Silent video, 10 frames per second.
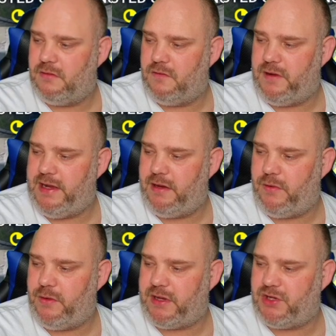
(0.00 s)
Right,
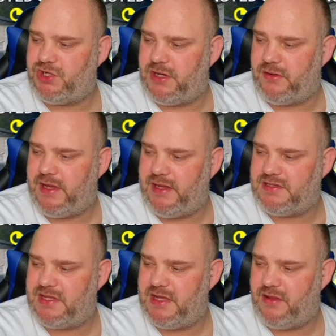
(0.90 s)
anyway, we're going to
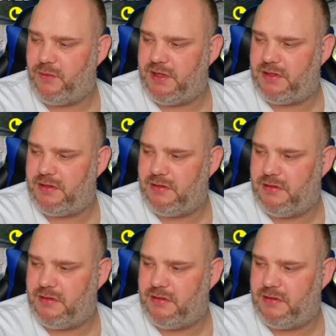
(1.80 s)
showcase the other one.